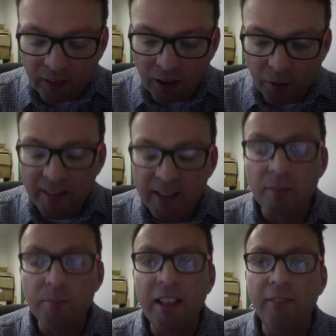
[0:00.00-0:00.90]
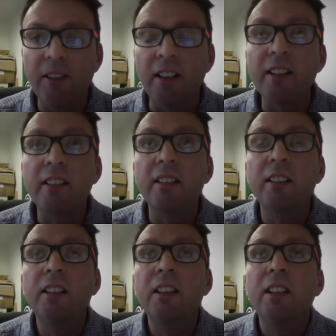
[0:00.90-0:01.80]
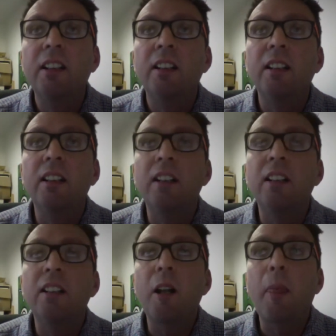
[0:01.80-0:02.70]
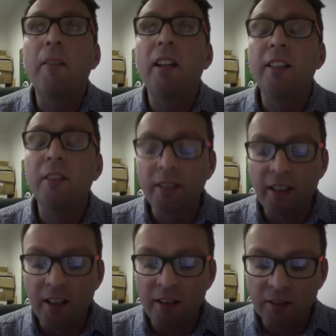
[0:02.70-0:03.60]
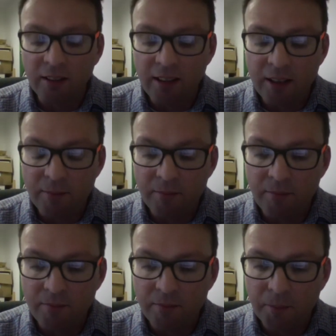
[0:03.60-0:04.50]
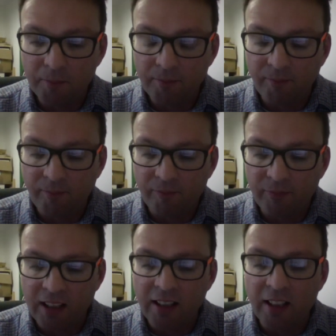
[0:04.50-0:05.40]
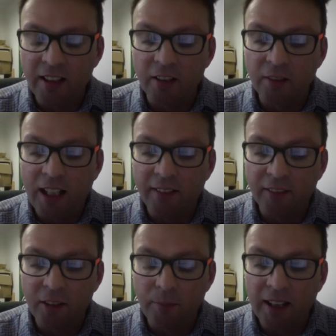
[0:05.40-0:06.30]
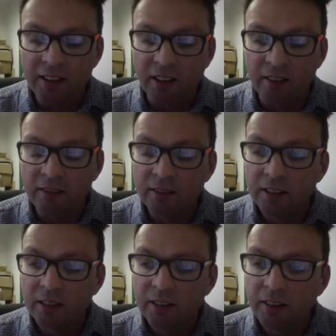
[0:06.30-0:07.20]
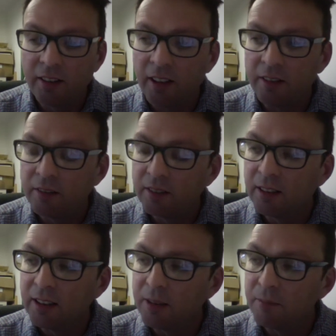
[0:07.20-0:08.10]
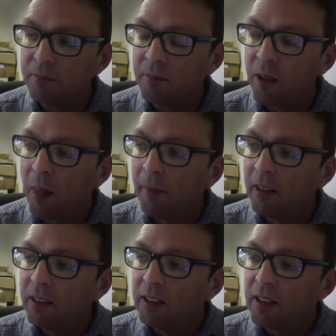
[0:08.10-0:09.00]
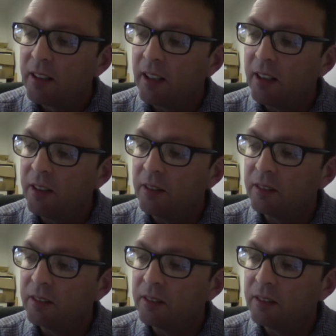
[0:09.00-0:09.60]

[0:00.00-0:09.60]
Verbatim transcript: where it's just me first, uh, and also um, and, and, a sort of lack of compassion, you know. Um, so